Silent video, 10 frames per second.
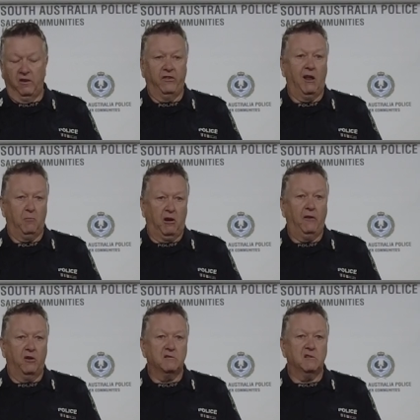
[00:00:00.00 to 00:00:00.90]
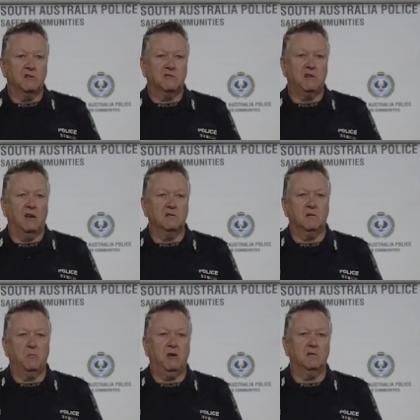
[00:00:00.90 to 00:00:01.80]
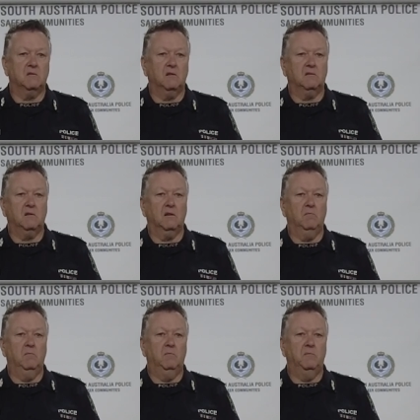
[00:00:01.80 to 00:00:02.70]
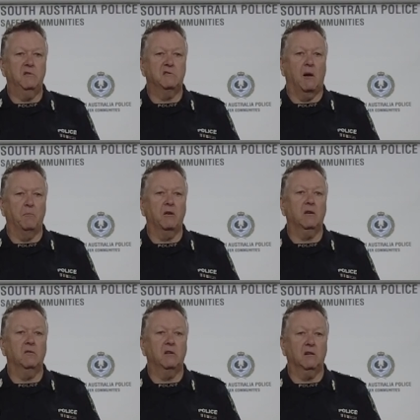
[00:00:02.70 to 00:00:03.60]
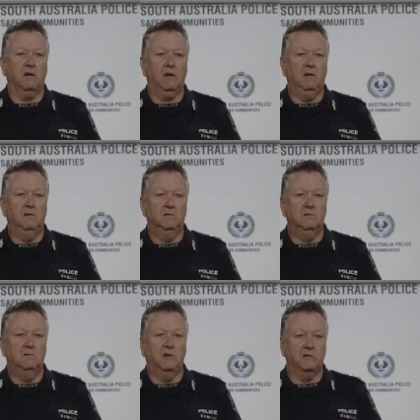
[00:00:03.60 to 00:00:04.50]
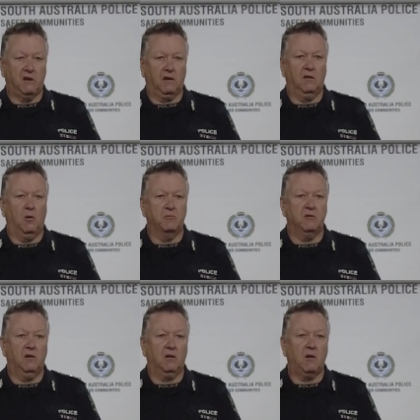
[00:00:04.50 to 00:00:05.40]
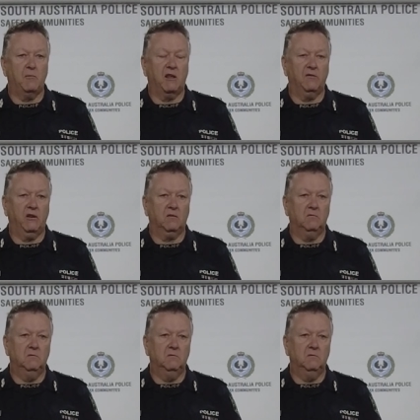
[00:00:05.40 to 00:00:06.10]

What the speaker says: the available evidence at this stage, it appears that he's dumped the utility and taken the opportunity to grab the other vehicle.